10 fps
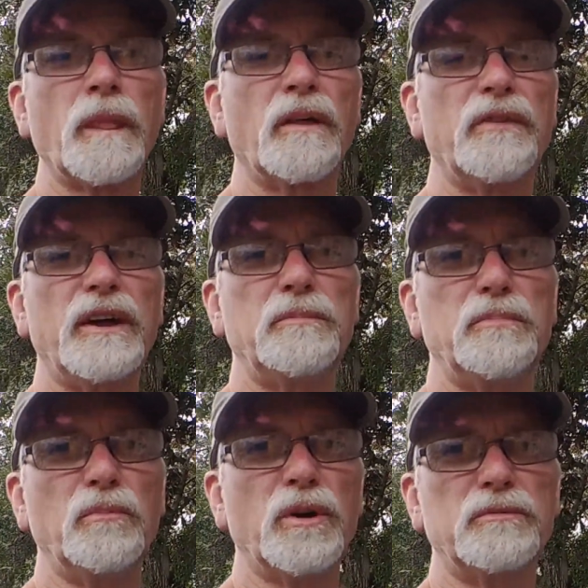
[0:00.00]
they
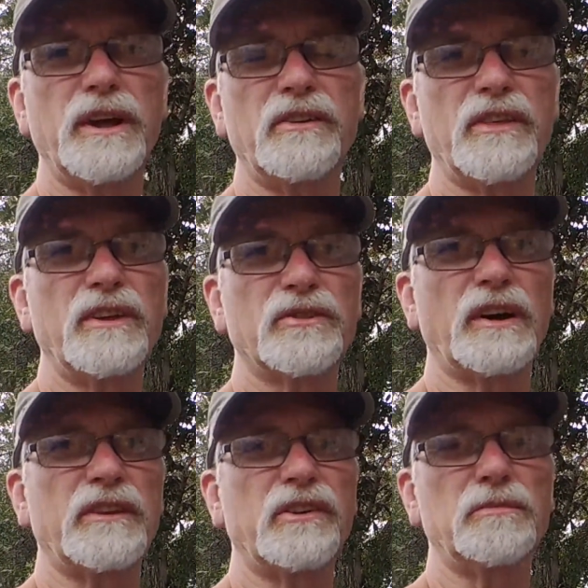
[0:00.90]
would take things
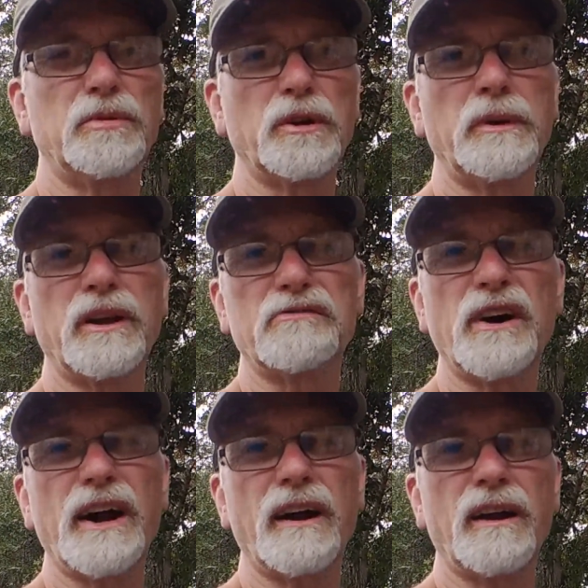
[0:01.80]
like this and put them in a
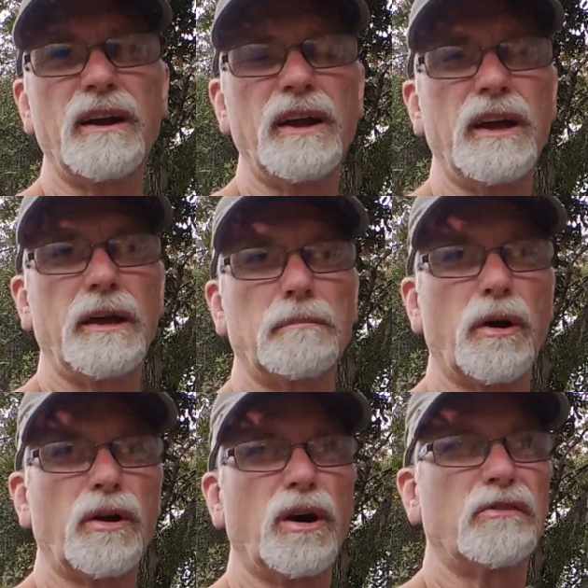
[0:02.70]
fire and
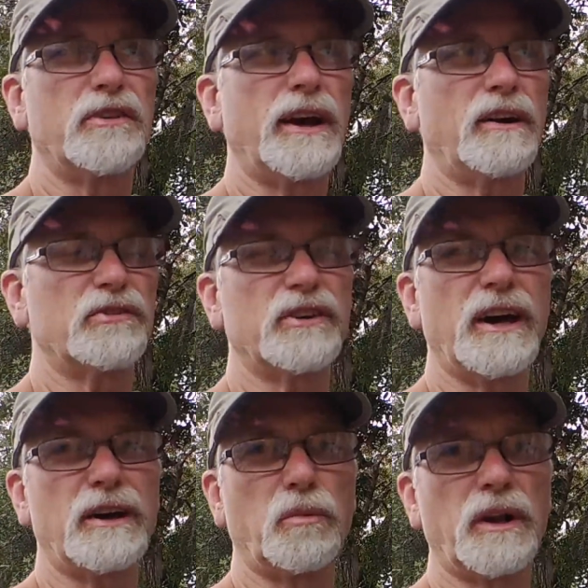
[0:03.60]
burn off the
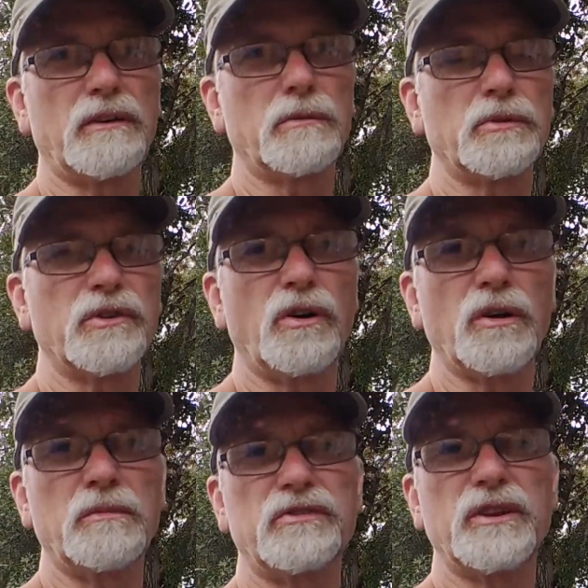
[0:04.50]
outside, whatever was on
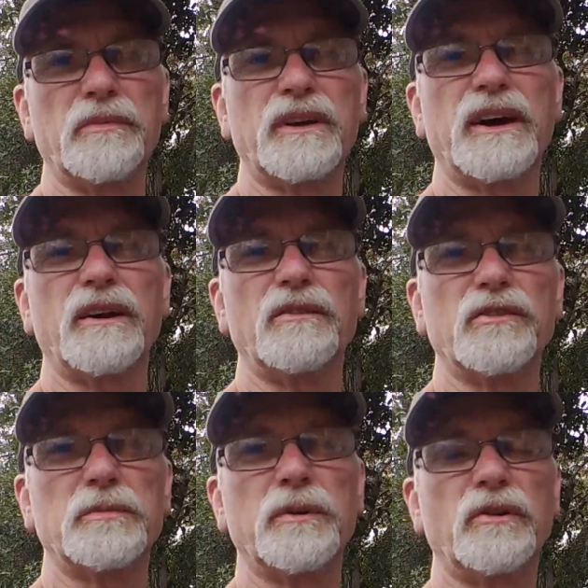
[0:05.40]
them, if something got
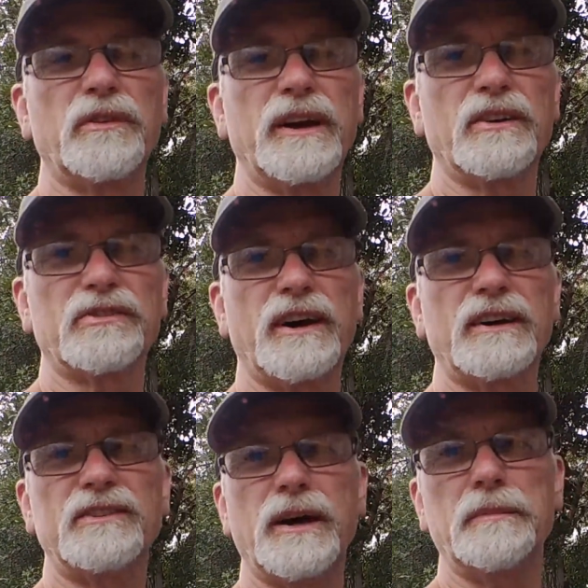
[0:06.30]
spilled on the
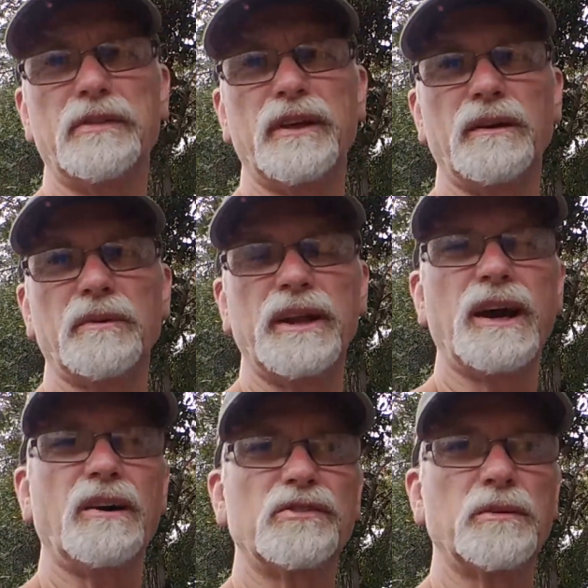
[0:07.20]
outside type of thing. Well,
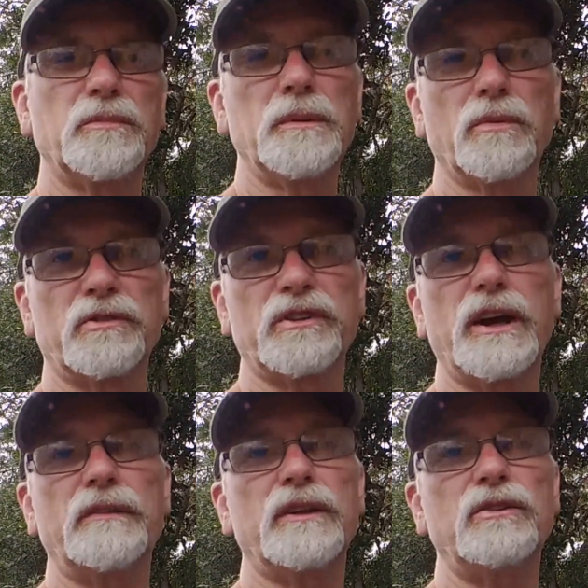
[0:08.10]
now some people are
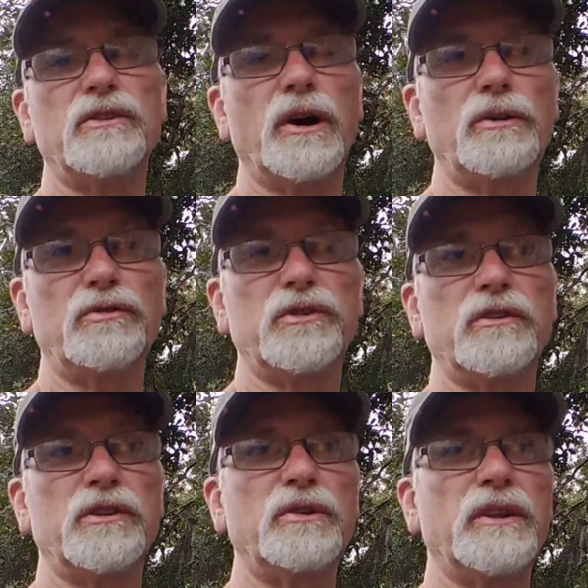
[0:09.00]
saying that you
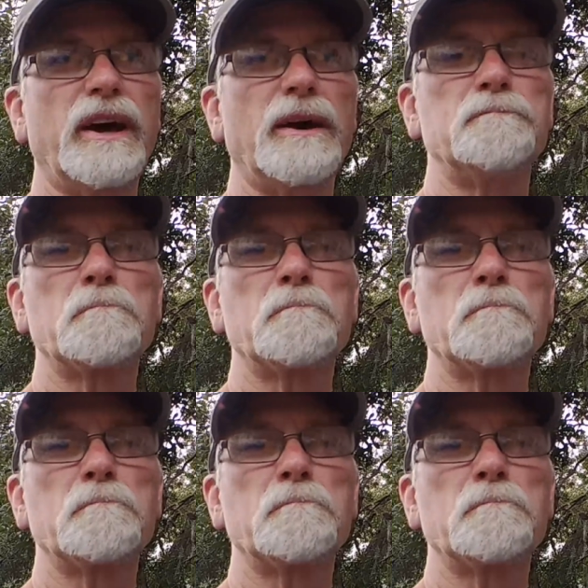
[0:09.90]
shouldn't do that.